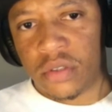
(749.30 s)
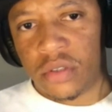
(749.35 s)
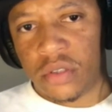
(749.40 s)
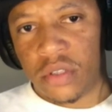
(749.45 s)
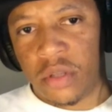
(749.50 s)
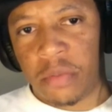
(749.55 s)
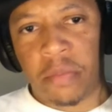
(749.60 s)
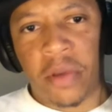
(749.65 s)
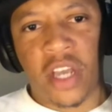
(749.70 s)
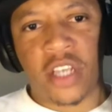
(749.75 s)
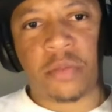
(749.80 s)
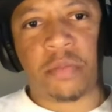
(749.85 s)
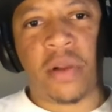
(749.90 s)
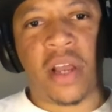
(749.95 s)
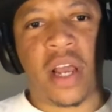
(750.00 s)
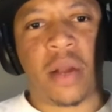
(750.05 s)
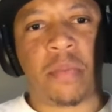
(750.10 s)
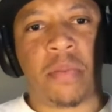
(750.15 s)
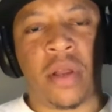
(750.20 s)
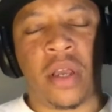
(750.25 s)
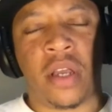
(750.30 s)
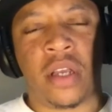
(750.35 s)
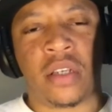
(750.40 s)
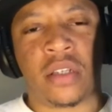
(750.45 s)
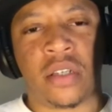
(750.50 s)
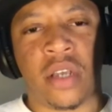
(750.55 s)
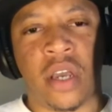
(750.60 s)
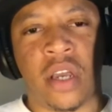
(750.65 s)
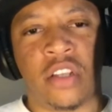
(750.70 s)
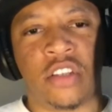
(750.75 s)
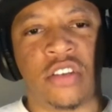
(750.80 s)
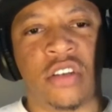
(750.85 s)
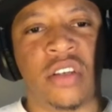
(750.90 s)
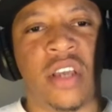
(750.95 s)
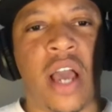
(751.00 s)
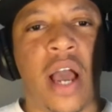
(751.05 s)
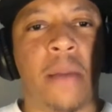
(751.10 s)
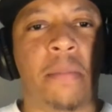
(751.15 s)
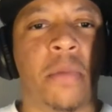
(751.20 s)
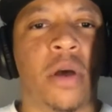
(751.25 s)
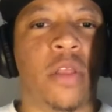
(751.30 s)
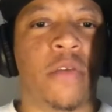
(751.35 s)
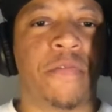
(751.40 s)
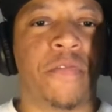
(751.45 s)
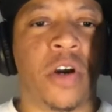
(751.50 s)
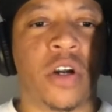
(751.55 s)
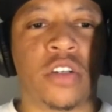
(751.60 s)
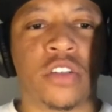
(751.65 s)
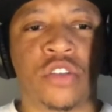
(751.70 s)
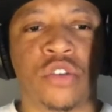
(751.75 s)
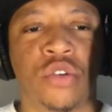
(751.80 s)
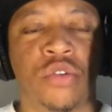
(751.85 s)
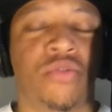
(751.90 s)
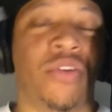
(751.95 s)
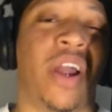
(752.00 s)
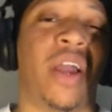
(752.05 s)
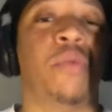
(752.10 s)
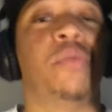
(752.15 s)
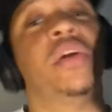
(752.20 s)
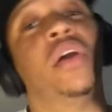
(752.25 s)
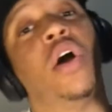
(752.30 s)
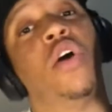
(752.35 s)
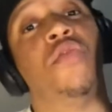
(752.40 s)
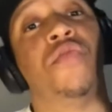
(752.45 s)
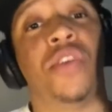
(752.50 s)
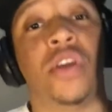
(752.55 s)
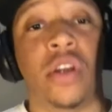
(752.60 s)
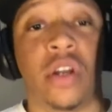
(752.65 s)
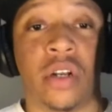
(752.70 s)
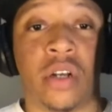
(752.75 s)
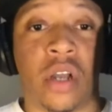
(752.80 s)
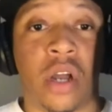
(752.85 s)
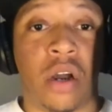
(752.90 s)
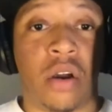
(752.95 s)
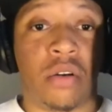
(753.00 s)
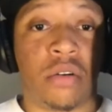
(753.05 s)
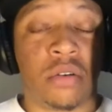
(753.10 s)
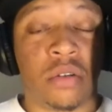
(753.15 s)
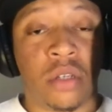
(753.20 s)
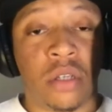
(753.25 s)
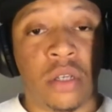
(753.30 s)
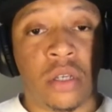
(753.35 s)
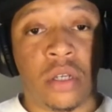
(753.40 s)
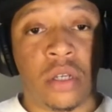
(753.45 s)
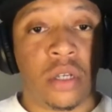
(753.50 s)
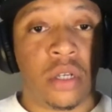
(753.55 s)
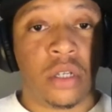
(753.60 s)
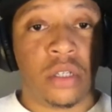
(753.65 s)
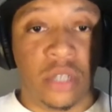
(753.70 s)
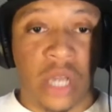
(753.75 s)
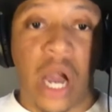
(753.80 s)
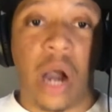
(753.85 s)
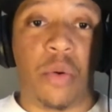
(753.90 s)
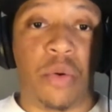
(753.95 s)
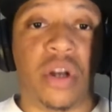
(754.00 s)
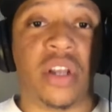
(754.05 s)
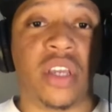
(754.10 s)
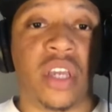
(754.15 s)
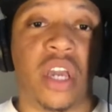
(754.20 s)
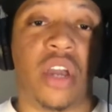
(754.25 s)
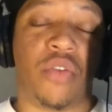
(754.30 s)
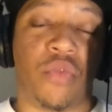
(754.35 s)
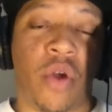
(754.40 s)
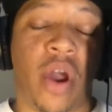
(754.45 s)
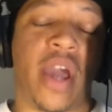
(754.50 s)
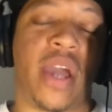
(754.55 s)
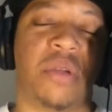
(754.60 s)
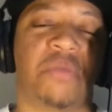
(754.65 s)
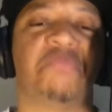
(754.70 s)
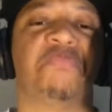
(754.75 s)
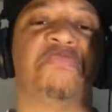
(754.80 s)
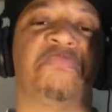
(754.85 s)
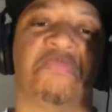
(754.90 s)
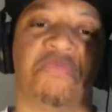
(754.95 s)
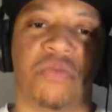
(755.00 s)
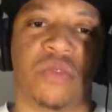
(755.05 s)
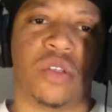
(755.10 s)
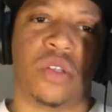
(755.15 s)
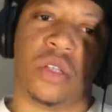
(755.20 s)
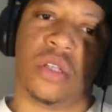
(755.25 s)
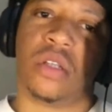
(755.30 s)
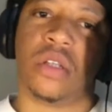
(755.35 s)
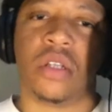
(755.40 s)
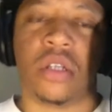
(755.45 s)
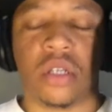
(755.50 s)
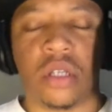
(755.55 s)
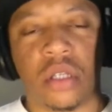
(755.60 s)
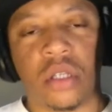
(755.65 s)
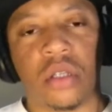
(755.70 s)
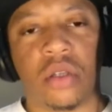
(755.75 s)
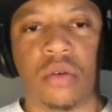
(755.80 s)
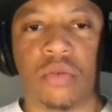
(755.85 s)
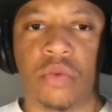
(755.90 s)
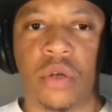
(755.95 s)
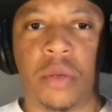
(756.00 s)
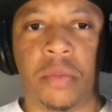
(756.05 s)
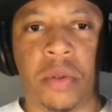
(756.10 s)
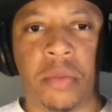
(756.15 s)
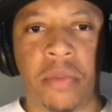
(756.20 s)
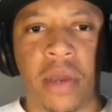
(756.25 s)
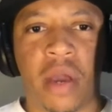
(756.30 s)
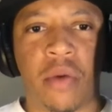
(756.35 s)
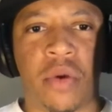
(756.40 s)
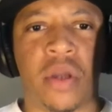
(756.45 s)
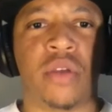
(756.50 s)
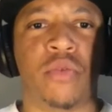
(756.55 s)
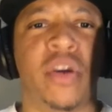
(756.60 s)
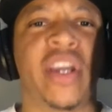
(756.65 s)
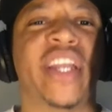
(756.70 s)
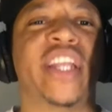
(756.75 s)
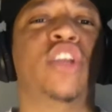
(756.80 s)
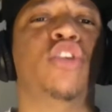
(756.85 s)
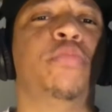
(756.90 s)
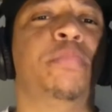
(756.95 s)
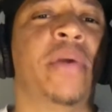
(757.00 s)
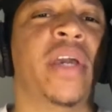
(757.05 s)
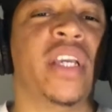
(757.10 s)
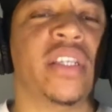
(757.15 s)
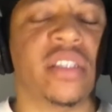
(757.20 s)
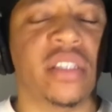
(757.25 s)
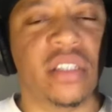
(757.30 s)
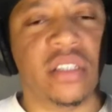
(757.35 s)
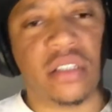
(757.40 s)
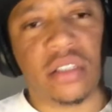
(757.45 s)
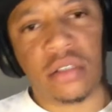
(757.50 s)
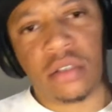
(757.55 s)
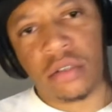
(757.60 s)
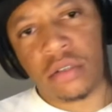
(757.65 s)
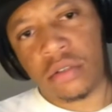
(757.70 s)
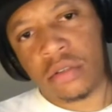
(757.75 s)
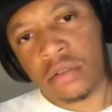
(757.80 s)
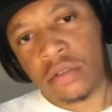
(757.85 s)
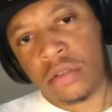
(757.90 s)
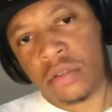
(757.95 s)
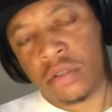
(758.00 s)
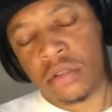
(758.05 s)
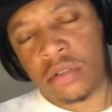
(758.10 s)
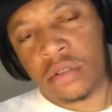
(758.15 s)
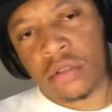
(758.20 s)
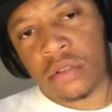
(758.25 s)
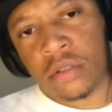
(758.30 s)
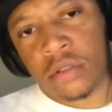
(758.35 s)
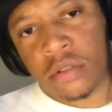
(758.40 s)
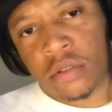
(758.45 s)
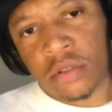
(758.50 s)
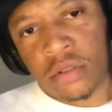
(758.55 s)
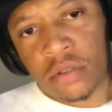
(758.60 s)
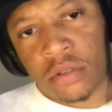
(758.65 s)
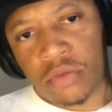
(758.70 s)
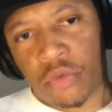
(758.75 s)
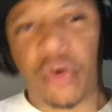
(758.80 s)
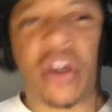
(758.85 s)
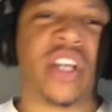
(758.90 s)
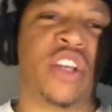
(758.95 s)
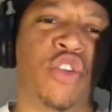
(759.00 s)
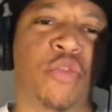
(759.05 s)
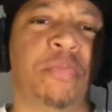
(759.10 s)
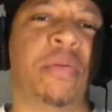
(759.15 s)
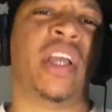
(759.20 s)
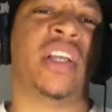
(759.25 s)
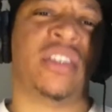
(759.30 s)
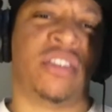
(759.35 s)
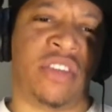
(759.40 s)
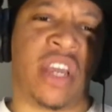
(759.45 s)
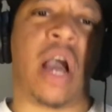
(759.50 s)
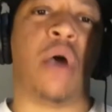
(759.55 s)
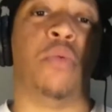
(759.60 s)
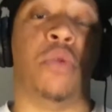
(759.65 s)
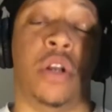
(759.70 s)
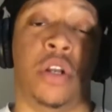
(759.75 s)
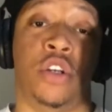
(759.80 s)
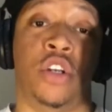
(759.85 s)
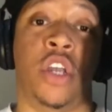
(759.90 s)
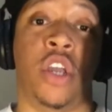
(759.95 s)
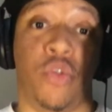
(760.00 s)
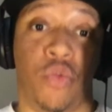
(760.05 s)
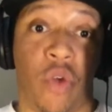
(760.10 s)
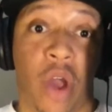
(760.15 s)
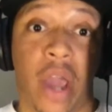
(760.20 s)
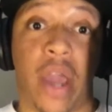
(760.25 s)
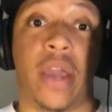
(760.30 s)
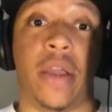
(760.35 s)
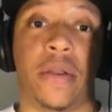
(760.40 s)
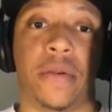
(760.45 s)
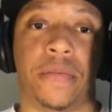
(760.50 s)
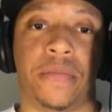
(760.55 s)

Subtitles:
The best black players say, until y'all motherfuckers do right, we over here, dog. Y'all want to get right? We'll be back. We can do business. We can do business if y'all want to get right.